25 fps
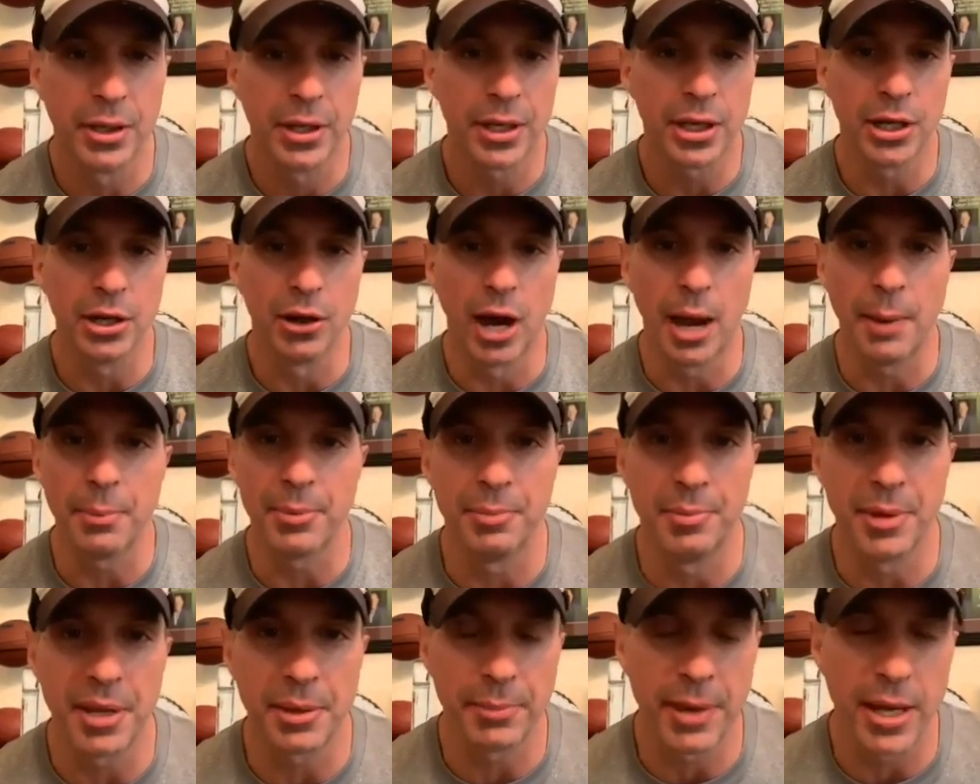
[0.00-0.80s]
you know, I'm
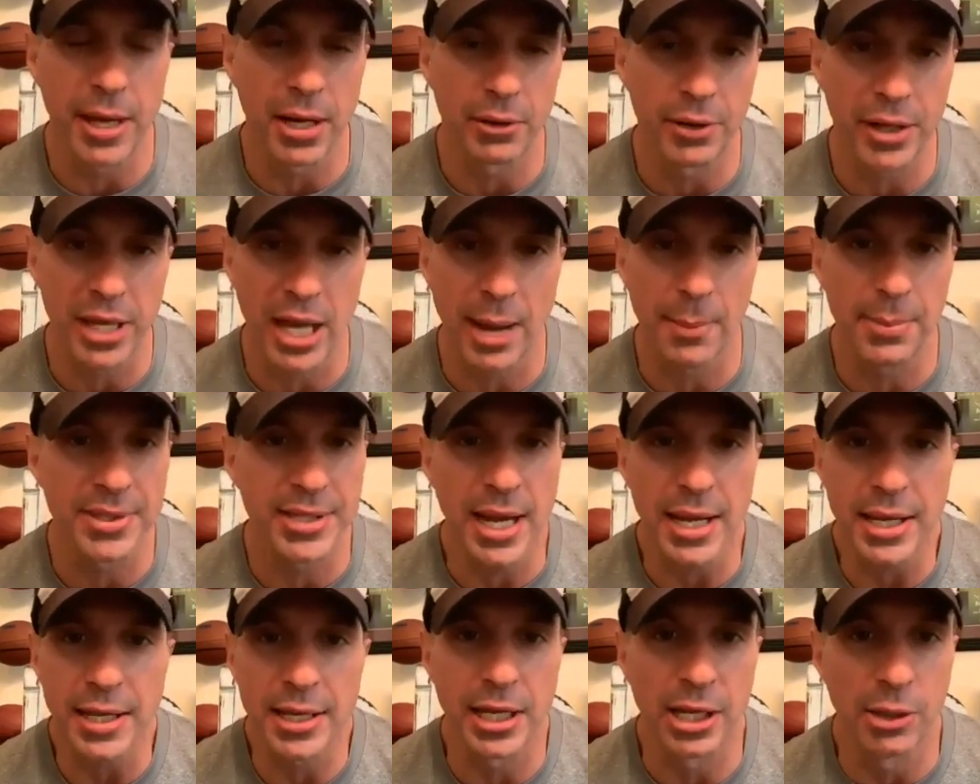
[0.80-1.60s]
the big man on
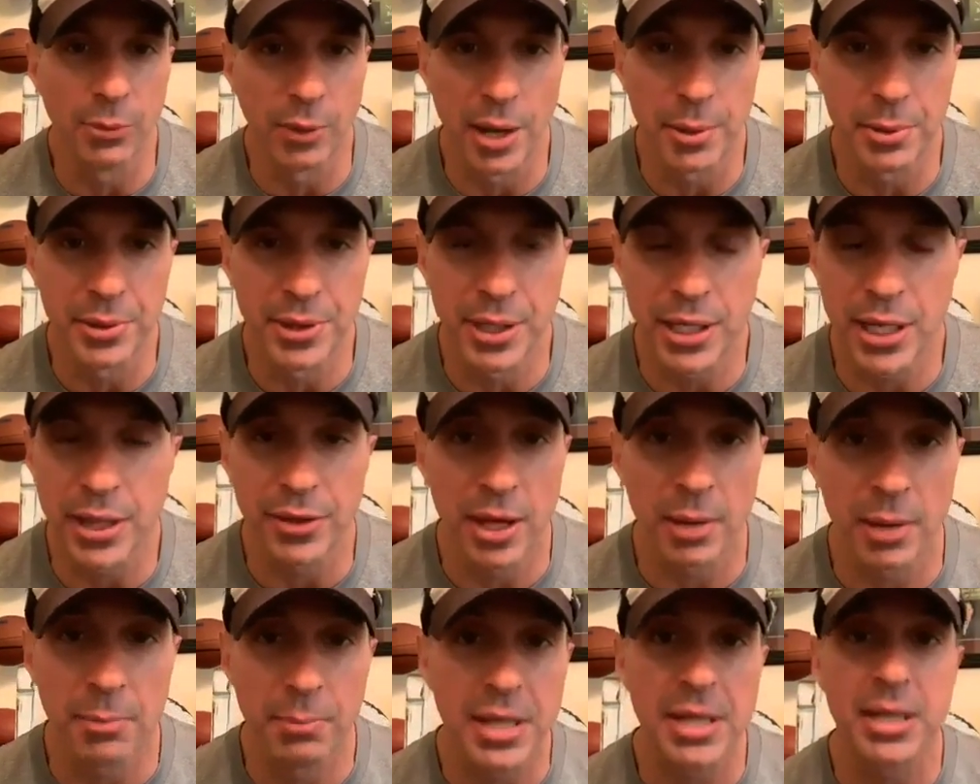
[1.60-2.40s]
campus, I can get away with
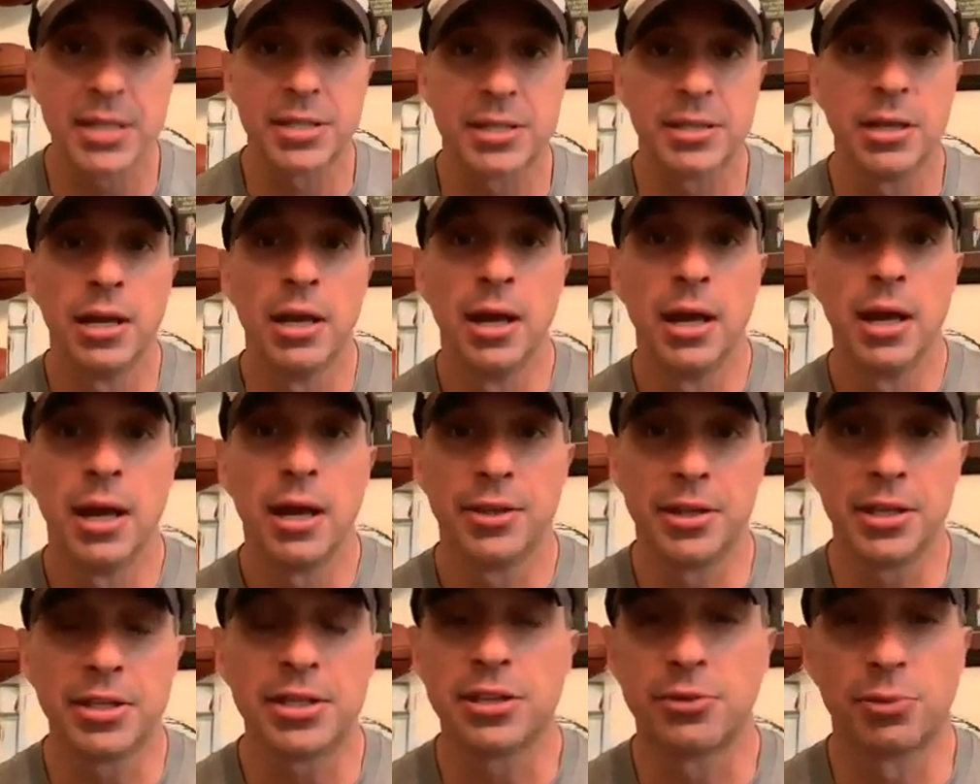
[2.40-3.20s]
anything because
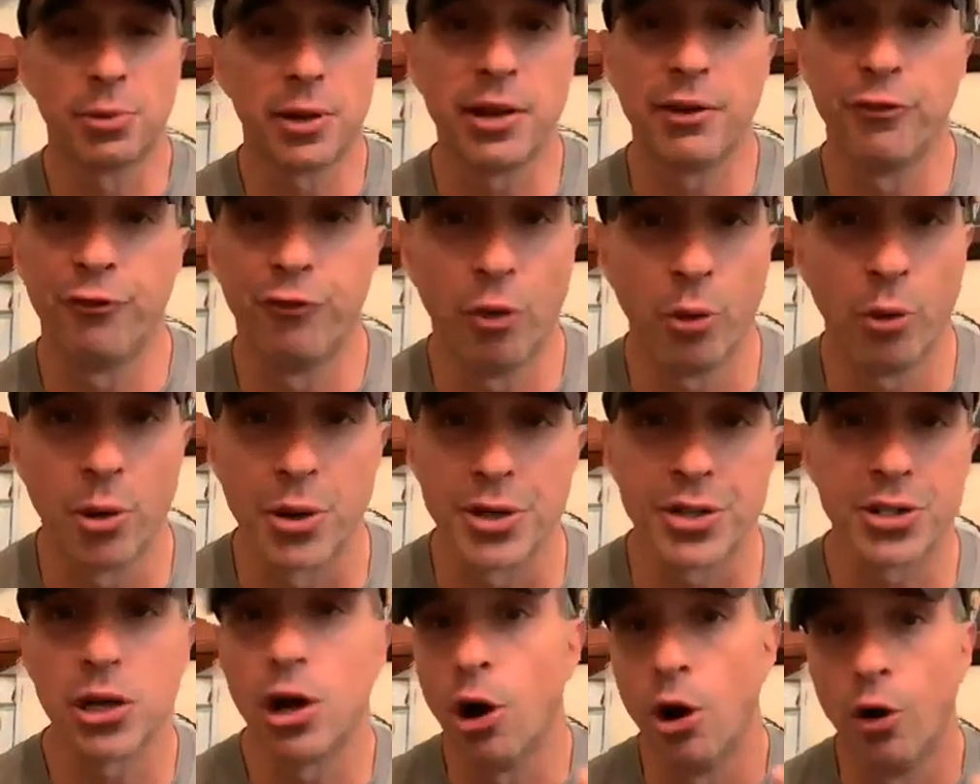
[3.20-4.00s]
this is
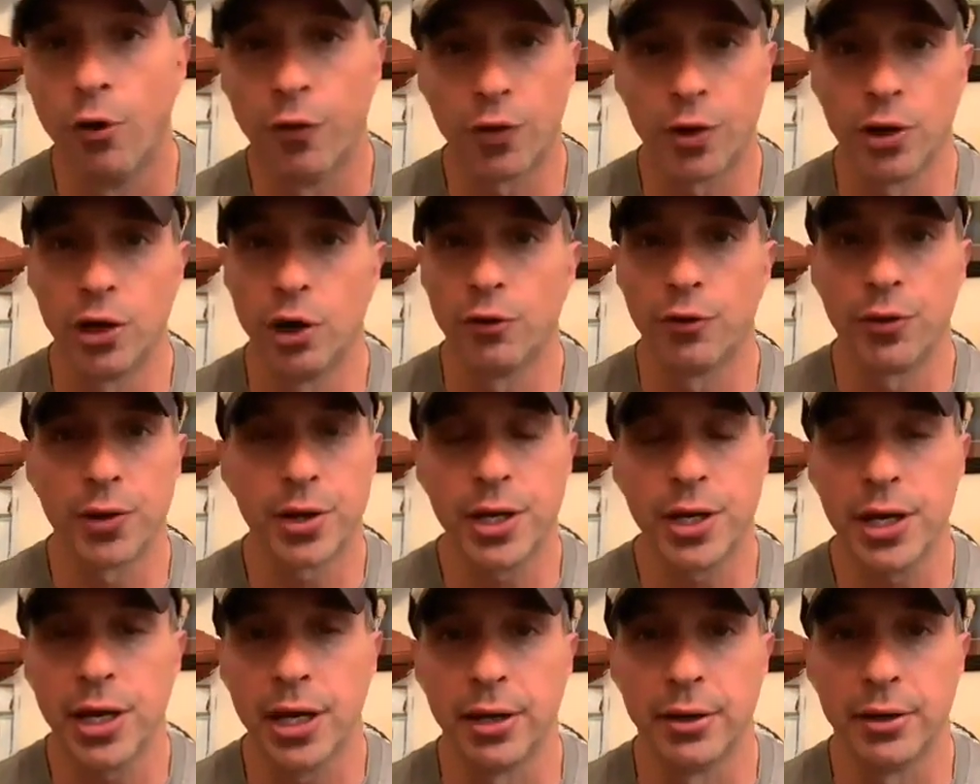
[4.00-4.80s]
reinforced over and over
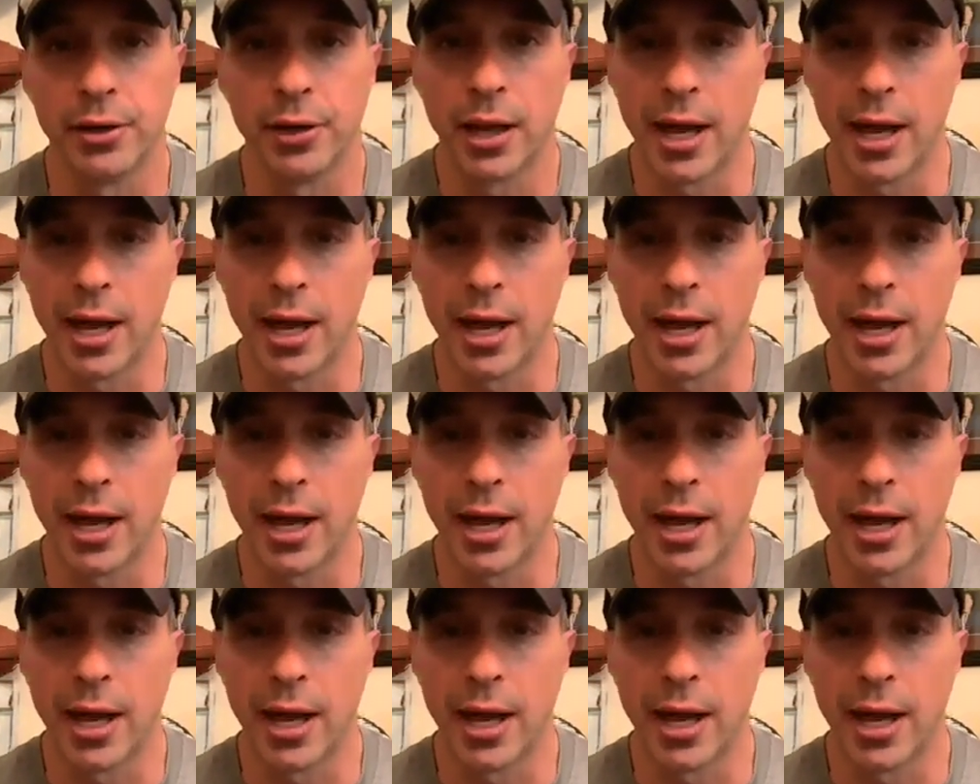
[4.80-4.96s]
again.